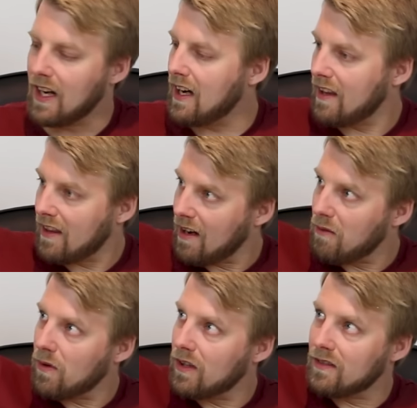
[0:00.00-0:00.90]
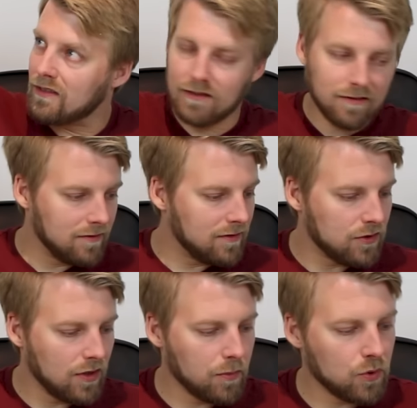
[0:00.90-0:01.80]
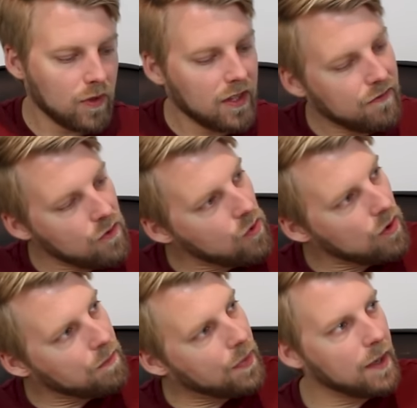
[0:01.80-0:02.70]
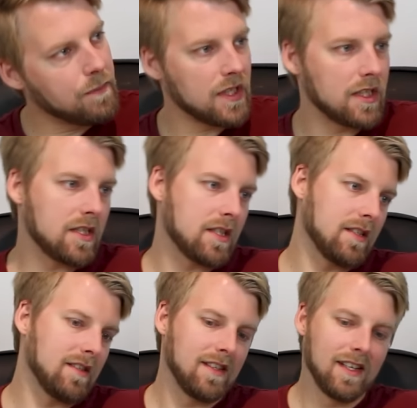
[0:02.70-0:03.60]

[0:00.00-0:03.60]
And that one, number 24, Pripps.